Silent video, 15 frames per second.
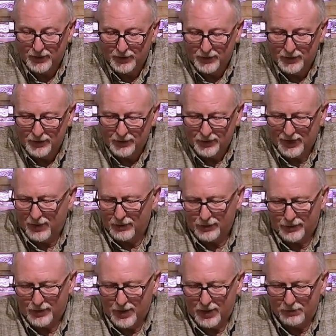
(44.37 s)
So that was
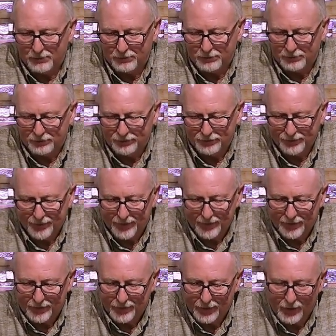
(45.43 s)
dumb.
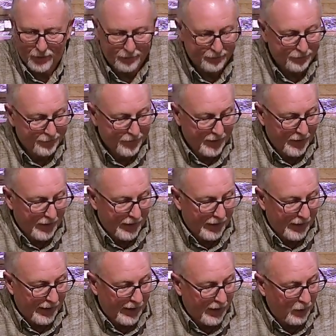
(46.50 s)
So
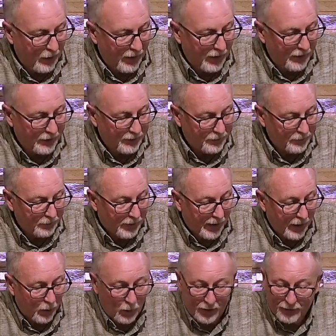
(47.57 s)
anyway,
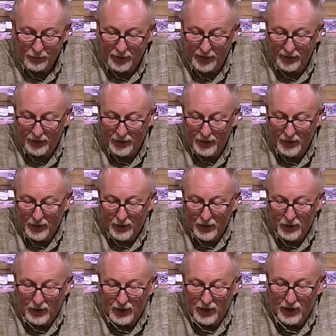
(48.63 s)
bear with me.
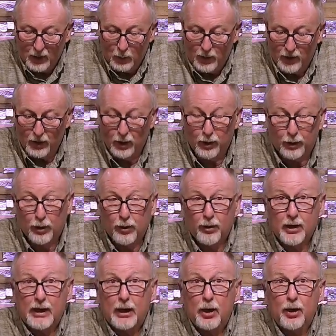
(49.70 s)
Uh, we are
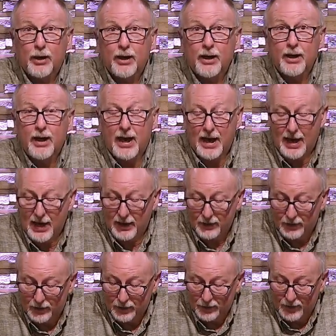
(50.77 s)
currently looking
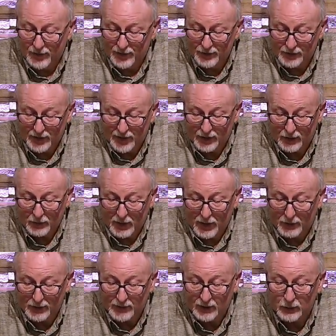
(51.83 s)
at these Ten
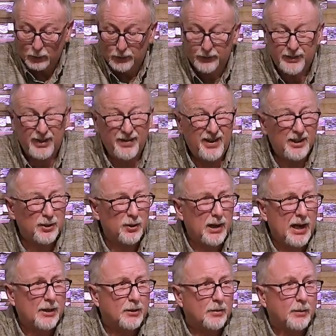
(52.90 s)
Commandments. As we've seen, the
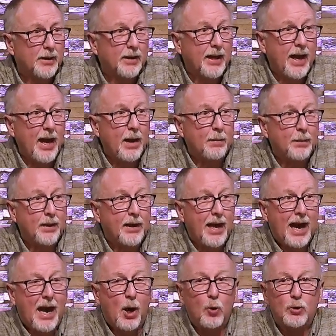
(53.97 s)
Israelites have been camping
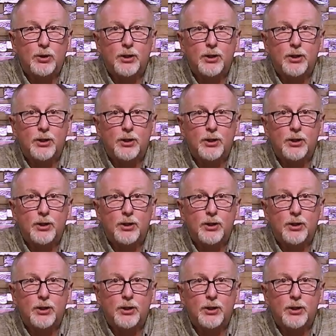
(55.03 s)
out